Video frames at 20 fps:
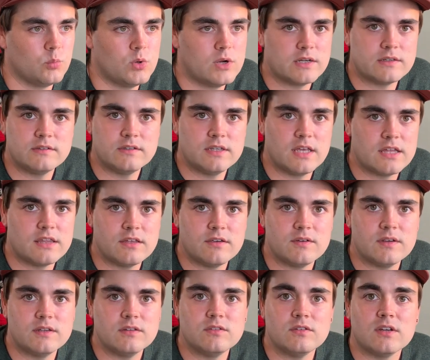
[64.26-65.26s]
work together
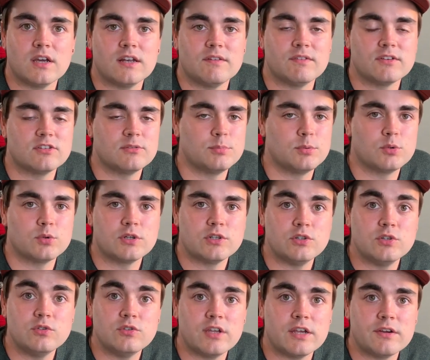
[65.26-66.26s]
into kind of exploring
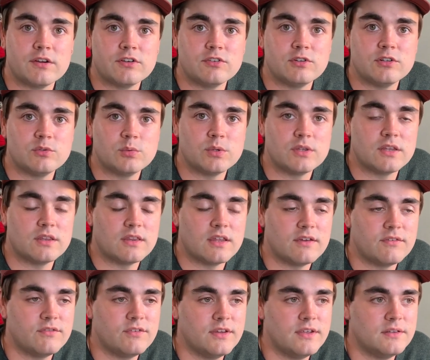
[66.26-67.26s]
new territories within
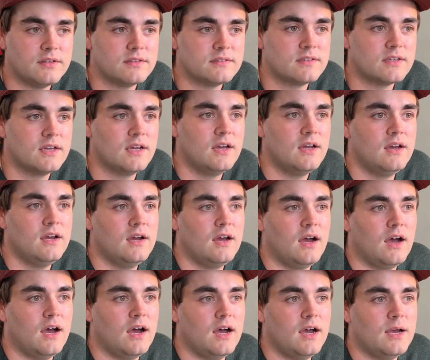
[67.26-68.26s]
their field.
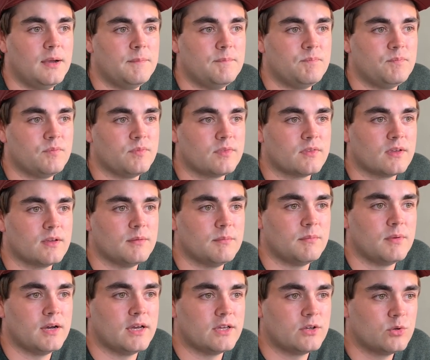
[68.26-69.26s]
Um,
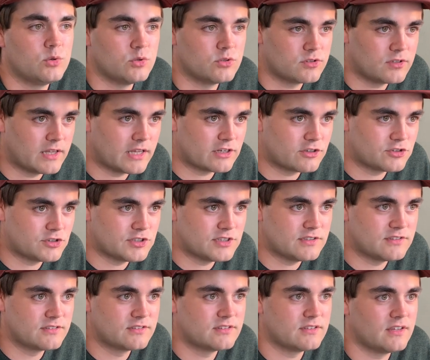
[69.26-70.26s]
my course
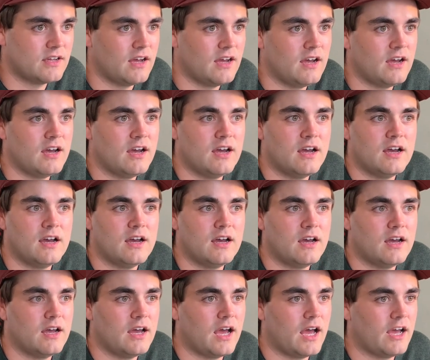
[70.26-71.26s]
lecturers uh,
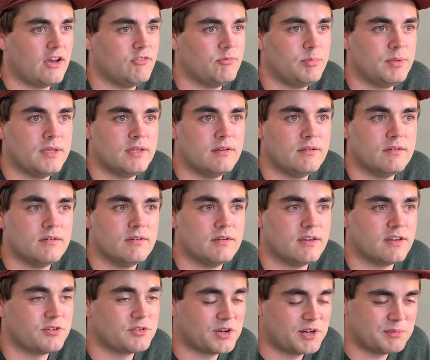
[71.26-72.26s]
have been
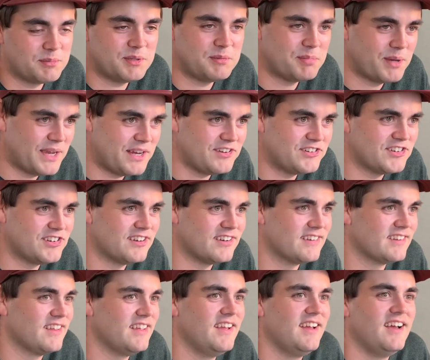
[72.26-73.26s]
incredibly
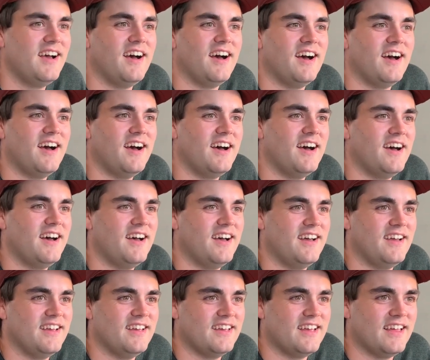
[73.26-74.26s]
patient,
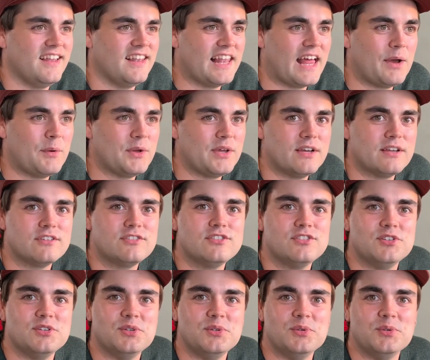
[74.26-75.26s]
uh, allowing
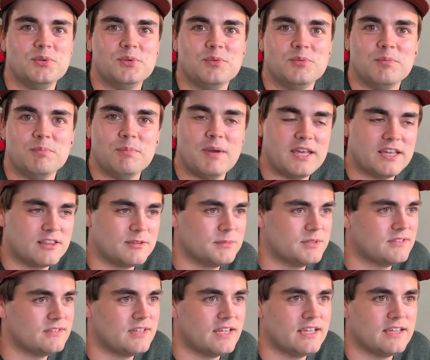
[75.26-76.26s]
us to make the
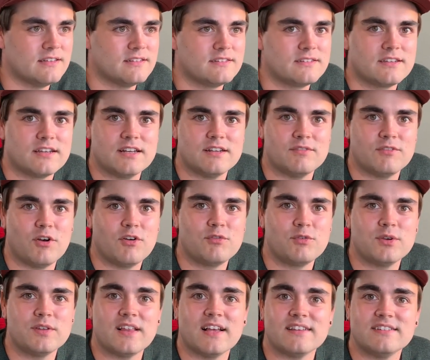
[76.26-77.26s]
mistakes, kind of
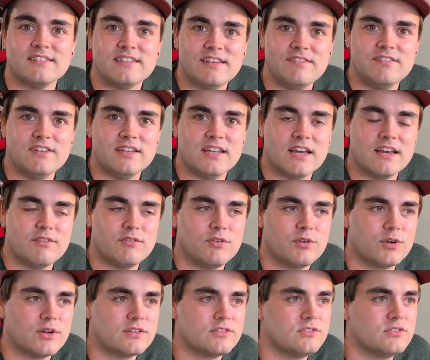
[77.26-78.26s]
offering that safety net
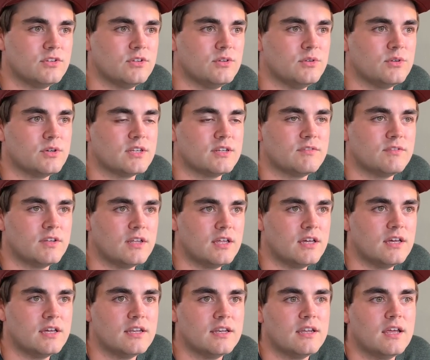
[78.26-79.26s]
for us to kind of
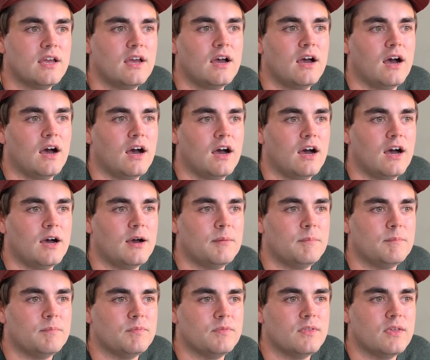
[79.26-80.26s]
learn
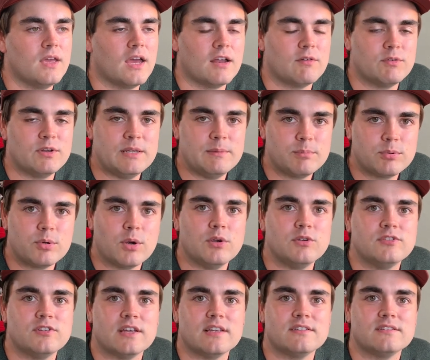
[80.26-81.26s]
um, and really
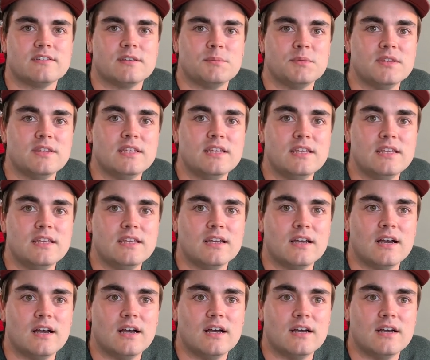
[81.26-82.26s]
process some of the
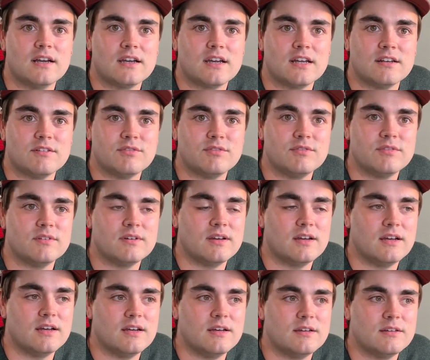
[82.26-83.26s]
uh, kind of
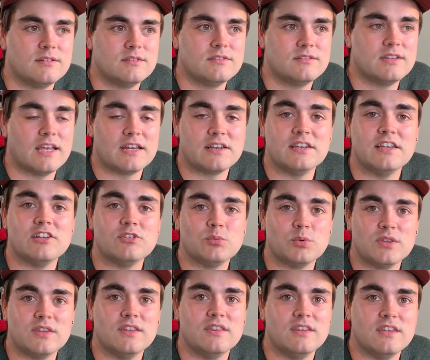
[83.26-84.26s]
uh, techniques
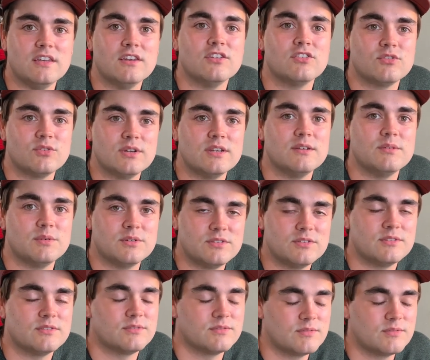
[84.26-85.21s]
within the industry, which is